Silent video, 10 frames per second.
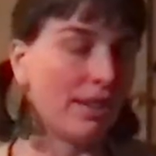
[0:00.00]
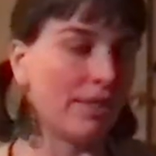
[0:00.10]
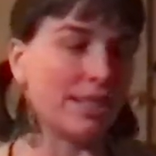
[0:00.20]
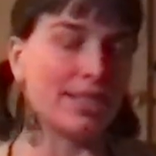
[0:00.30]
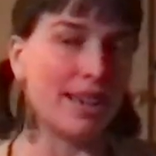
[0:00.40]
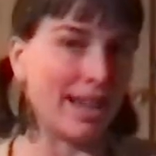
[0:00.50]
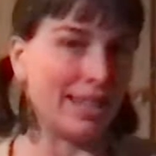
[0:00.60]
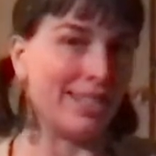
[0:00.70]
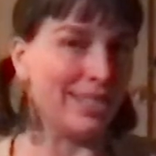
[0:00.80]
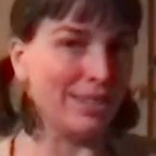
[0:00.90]
That's the
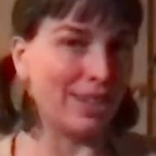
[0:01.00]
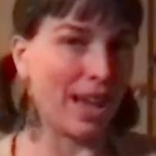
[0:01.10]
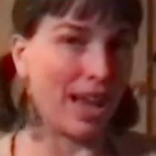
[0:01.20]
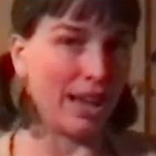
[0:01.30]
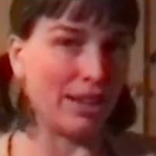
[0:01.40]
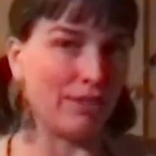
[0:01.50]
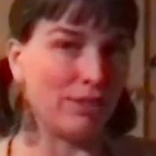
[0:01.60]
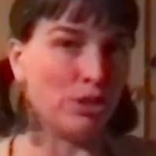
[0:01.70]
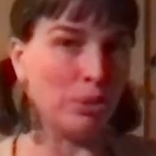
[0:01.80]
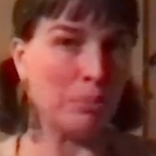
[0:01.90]
ideal kind of
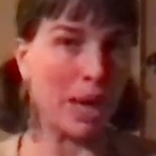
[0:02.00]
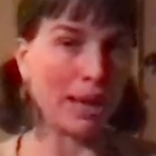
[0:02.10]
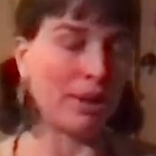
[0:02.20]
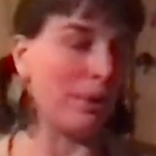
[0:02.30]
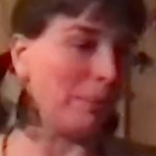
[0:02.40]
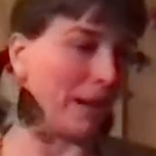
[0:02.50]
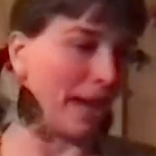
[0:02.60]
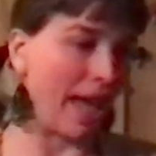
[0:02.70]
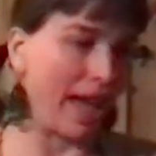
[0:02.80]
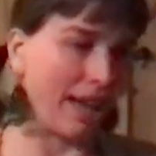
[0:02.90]
Doumbek you want to
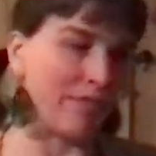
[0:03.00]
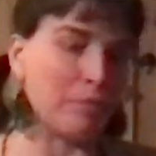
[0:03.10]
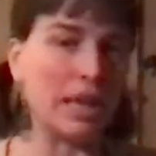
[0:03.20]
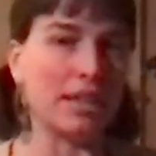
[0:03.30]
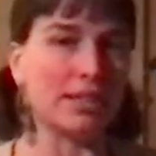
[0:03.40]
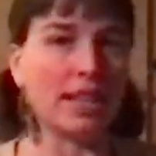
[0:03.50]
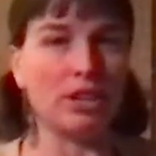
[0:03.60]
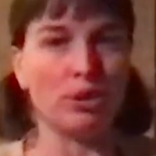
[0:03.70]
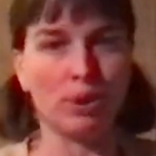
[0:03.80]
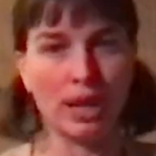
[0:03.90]
have, because then
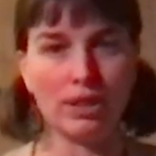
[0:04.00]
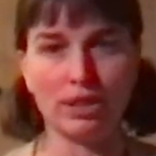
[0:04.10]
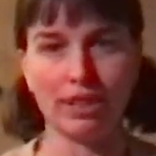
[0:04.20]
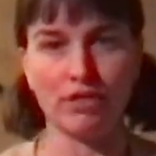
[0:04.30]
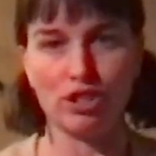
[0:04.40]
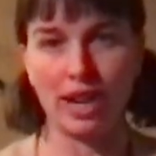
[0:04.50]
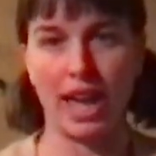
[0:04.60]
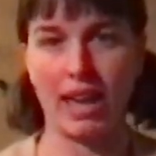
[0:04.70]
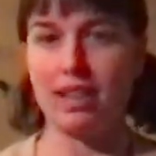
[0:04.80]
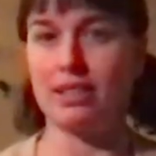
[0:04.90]
you can lift your
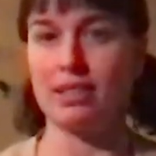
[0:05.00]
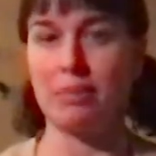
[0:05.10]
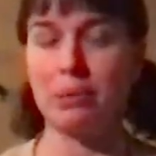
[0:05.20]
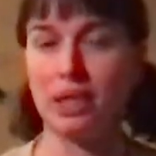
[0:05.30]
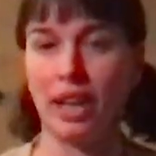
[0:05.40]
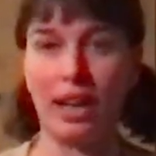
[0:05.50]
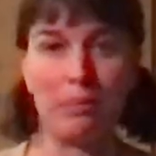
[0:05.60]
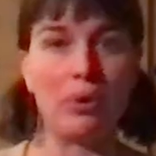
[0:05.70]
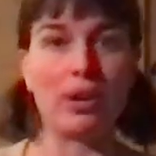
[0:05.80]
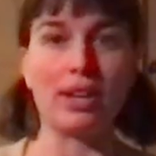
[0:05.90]
hands and play
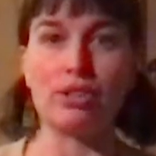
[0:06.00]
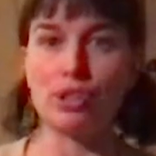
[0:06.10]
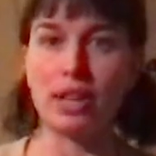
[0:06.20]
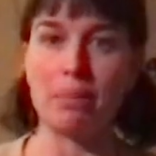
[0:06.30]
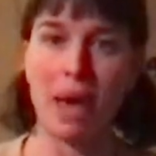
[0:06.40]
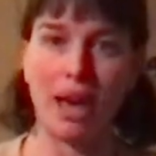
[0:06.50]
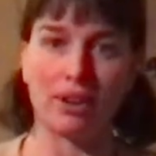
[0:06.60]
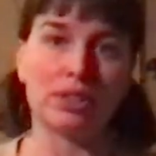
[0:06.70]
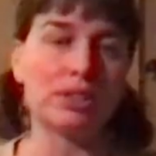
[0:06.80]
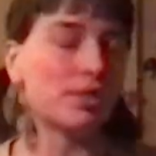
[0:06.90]
more intricate
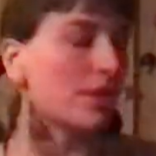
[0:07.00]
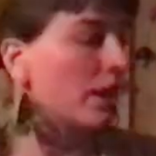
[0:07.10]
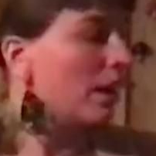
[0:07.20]
patterns.